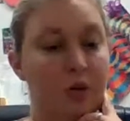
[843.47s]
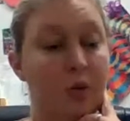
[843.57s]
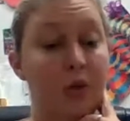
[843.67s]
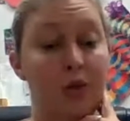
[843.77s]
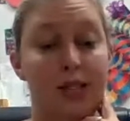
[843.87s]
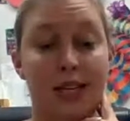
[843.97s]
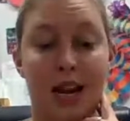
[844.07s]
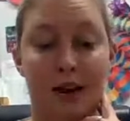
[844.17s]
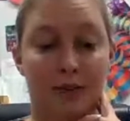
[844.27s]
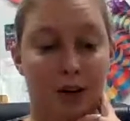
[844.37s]
which was
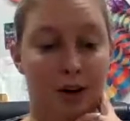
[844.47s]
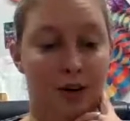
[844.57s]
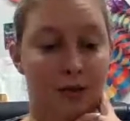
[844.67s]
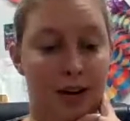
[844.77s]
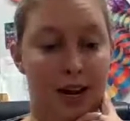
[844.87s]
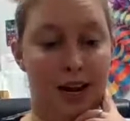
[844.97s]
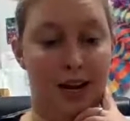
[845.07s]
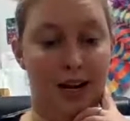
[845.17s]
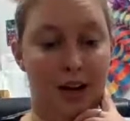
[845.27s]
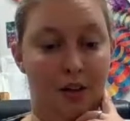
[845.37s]
never uncovered
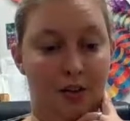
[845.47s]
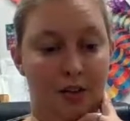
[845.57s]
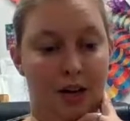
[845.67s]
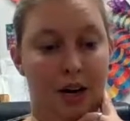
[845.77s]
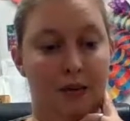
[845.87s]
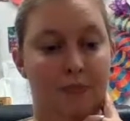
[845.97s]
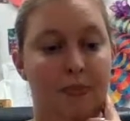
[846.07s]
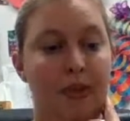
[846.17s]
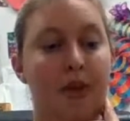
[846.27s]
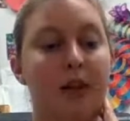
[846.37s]
at any other
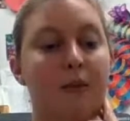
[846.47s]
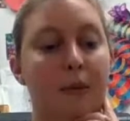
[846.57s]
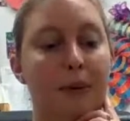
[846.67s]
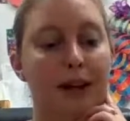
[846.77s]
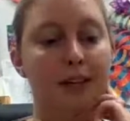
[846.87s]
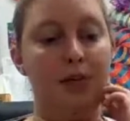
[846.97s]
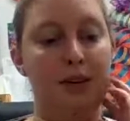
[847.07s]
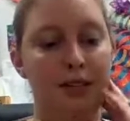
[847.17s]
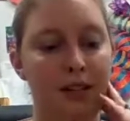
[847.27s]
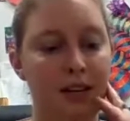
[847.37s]
time, but passed
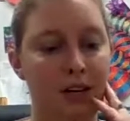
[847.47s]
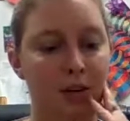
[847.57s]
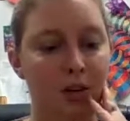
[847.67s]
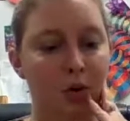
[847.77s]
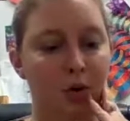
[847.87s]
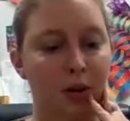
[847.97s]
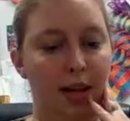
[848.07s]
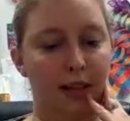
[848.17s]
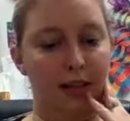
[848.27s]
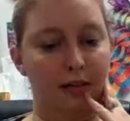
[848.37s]
the rest of the year in a cool
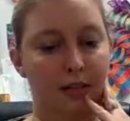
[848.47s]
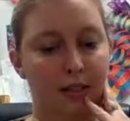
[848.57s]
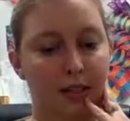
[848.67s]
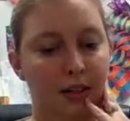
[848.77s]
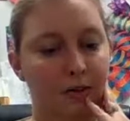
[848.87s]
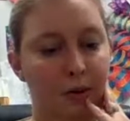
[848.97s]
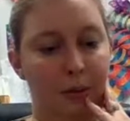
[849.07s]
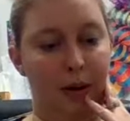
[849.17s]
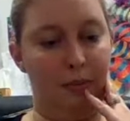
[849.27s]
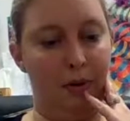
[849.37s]
haze of silver
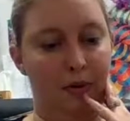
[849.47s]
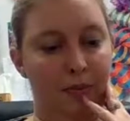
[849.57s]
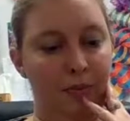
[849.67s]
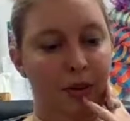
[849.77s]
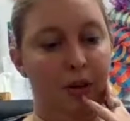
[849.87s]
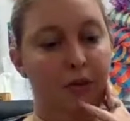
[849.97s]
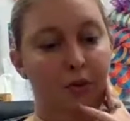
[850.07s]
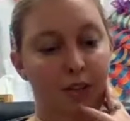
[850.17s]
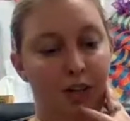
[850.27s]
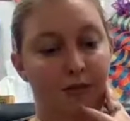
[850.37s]
paper,
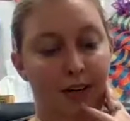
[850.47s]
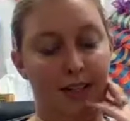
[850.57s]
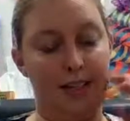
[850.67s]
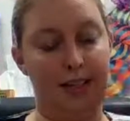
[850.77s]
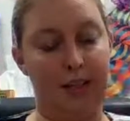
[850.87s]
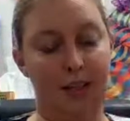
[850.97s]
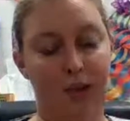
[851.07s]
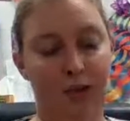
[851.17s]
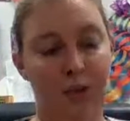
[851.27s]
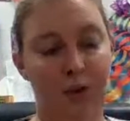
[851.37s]
which even extended to
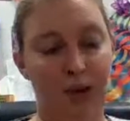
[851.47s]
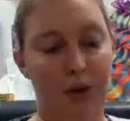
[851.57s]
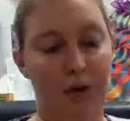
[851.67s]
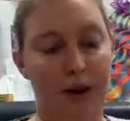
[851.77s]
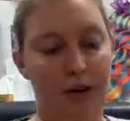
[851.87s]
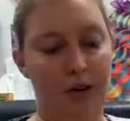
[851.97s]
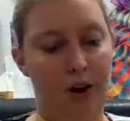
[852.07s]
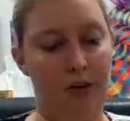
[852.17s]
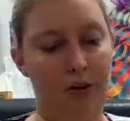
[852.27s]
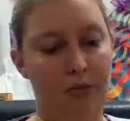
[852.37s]
the 4 little white
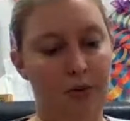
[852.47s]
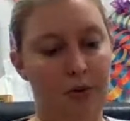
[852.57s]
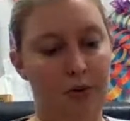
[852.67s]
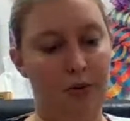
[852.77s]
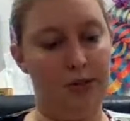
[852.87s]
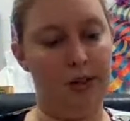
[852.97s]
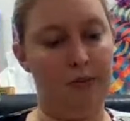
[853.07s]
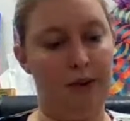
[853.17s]
crockery poodles on